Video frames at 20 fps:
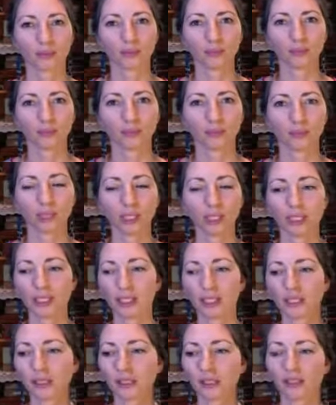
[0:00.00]
What
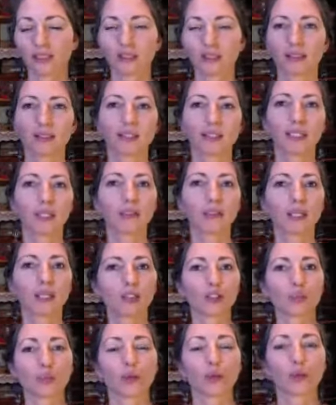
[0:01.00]
did this little
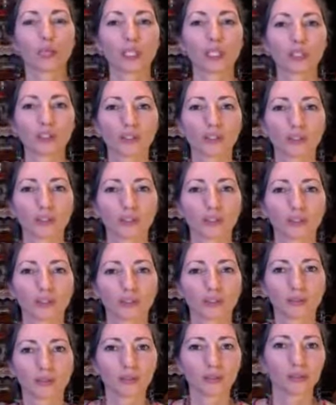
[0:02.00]
exploration
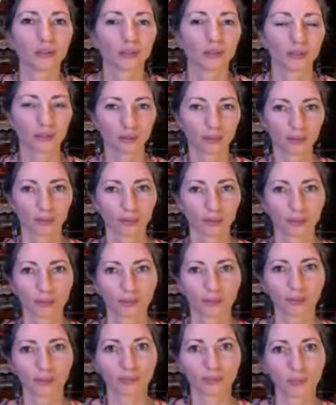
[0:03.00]

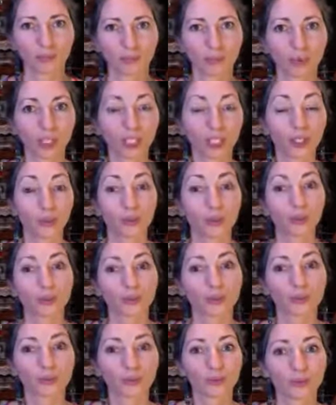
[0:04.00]
bring you?
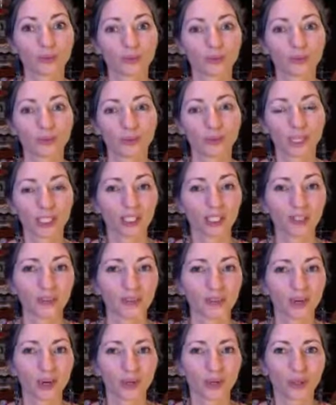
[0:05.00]
What did you
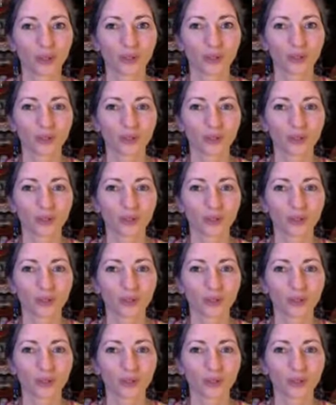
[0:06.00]
learn?